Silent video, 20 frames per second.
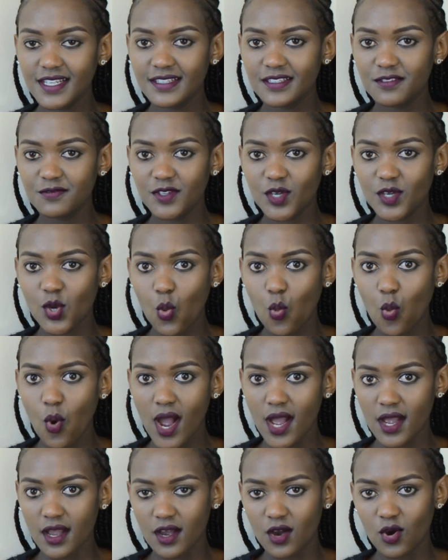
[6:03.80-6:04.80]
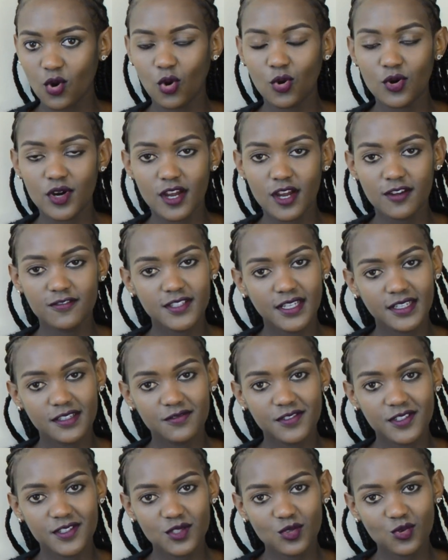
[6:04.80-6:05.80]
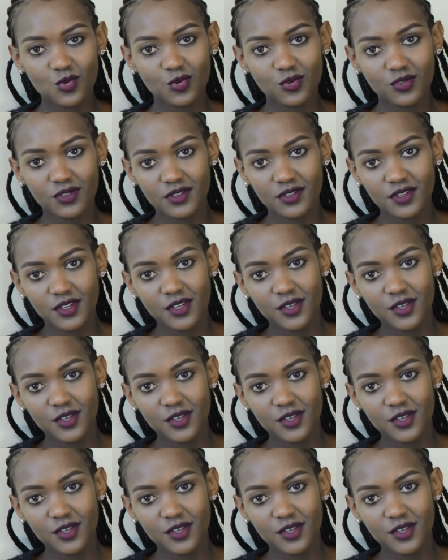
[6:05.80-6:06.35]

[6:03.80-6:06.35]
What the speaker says: leaving work or after leaving school?